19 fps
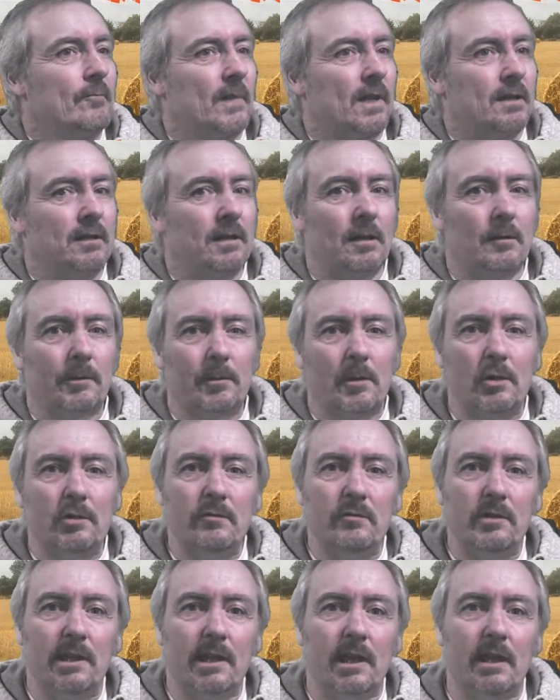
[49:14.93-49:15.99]
And I suppose if you
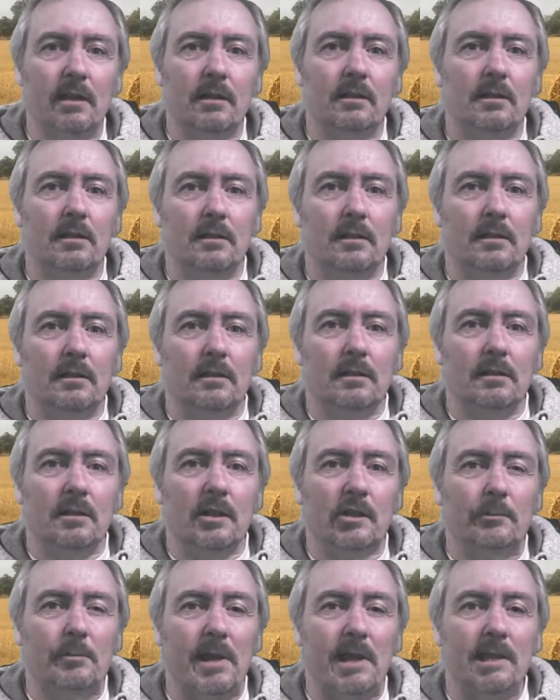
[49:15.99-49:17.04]
get a
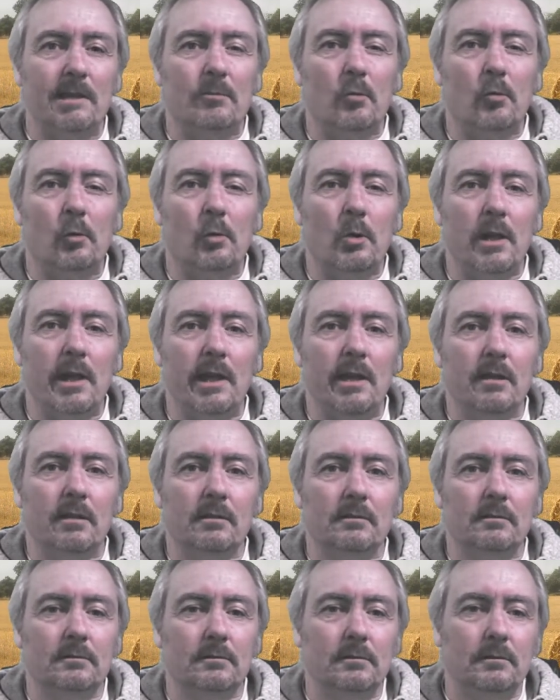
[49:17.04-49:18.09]
spendable quid,
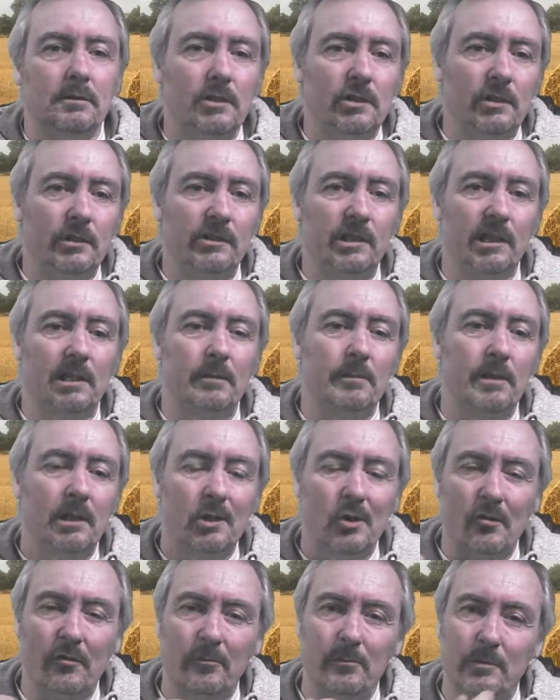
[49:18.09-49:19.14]
you can stick them in
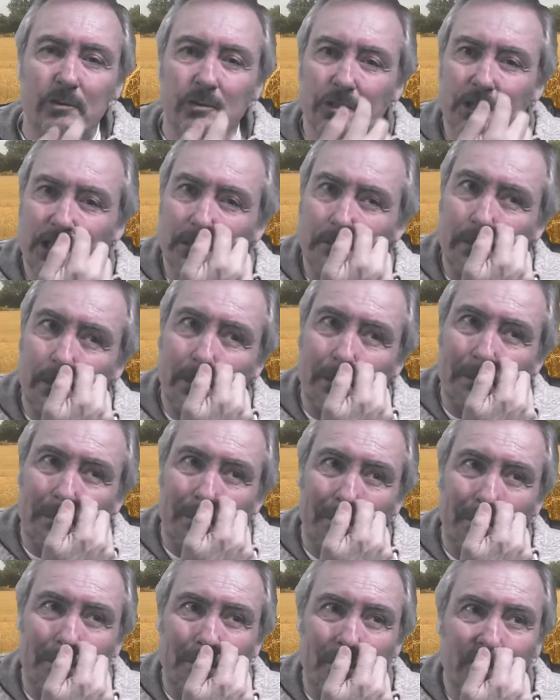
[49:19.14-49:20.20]
coffee machines, but
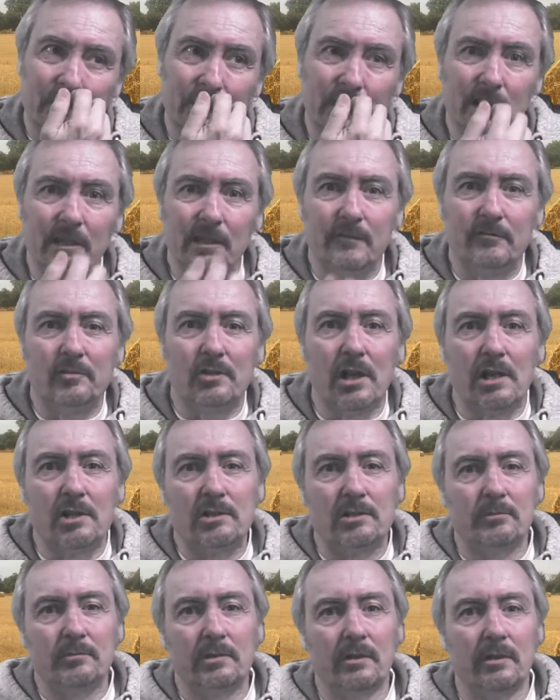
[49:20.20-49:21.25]
since I've changed
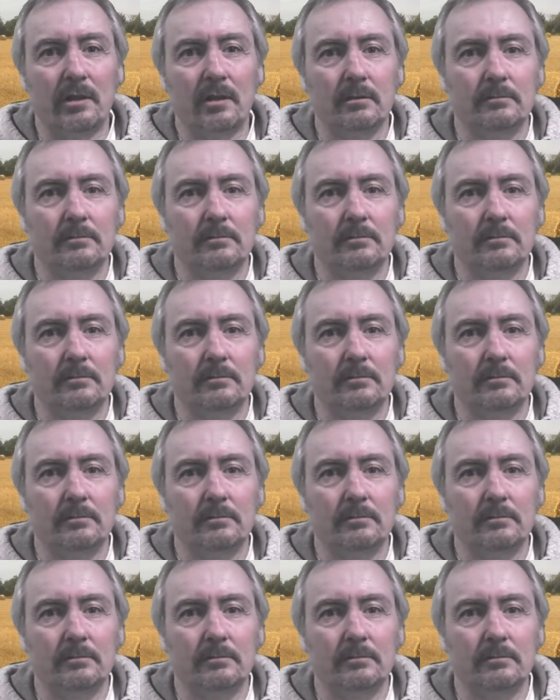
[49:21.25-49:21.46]
them to the